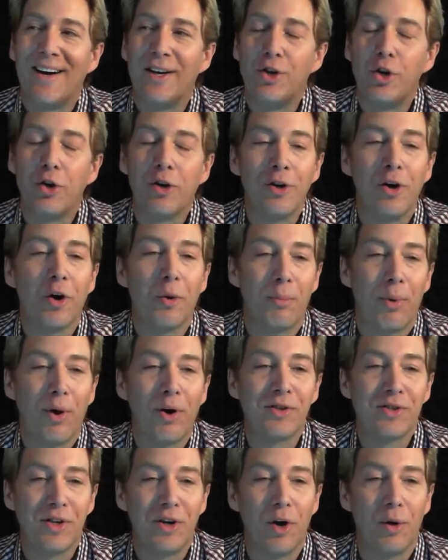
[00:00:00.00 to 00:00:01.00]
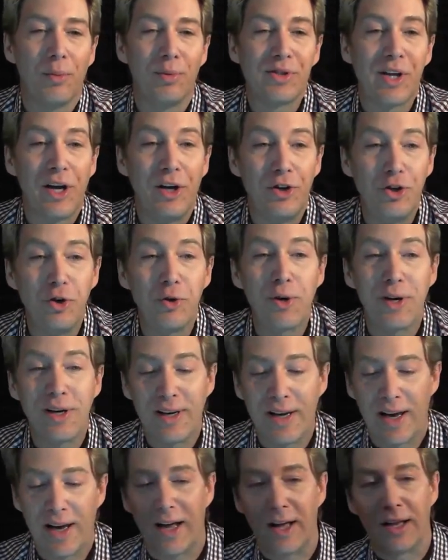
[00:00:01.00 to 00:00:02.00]
you can go to Barnes and Nobles and you can
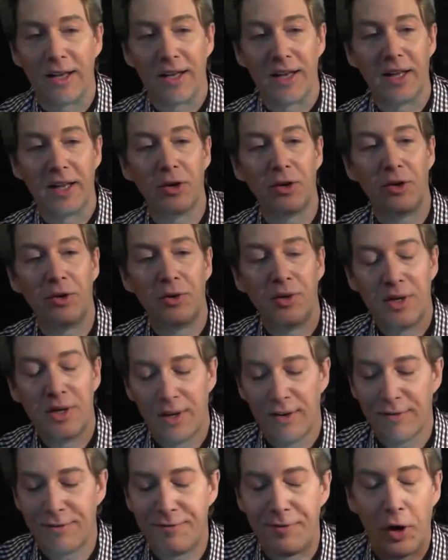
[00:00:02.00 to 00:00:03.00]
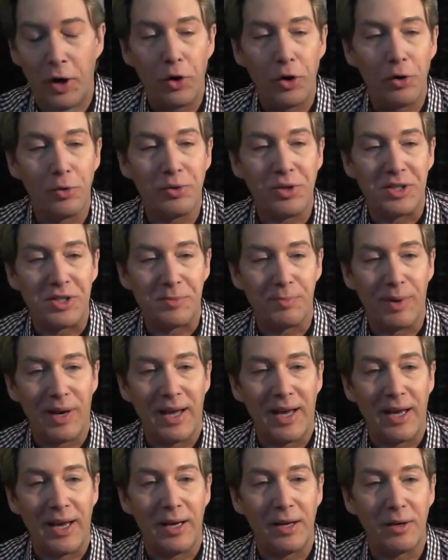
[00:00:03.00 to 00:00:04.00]
get a little photo
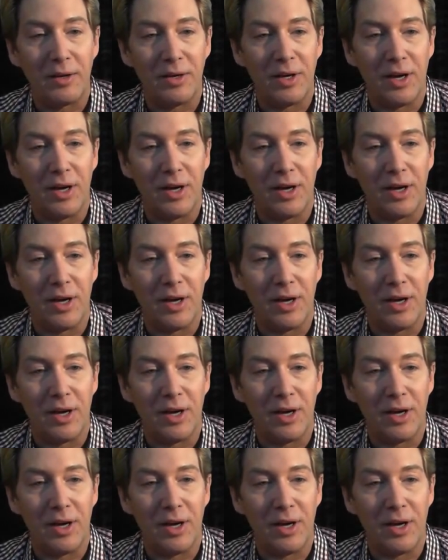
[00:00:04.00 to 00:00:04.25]
display